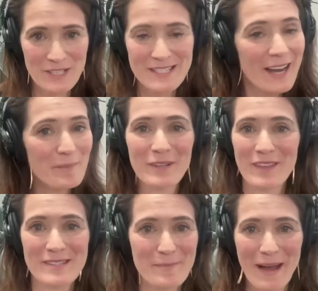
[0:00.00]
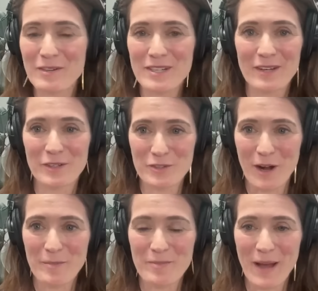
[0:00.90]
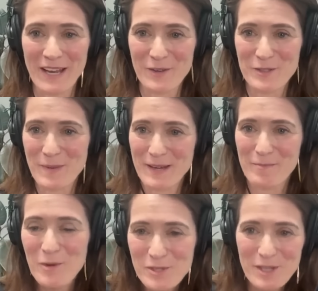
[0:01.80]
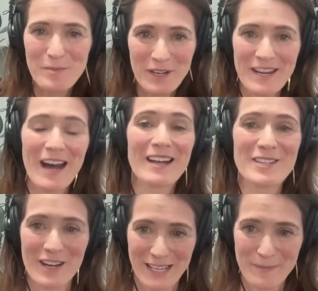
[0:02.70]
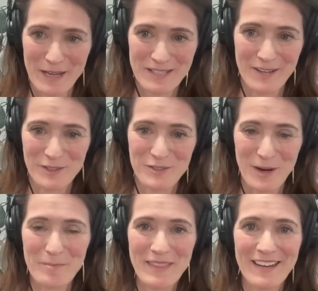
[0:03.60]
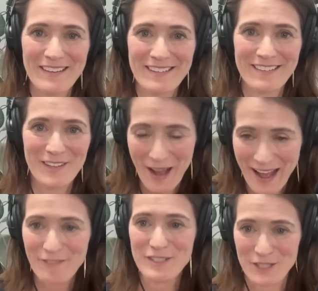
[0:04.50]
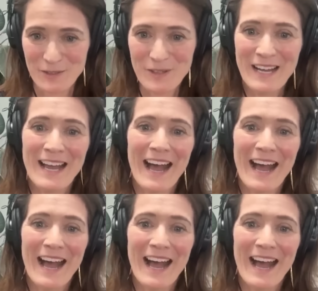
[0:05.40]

it's not a book that's about Donald Trump, and you spend most of the book not talking about Donald Trump, but then you have to.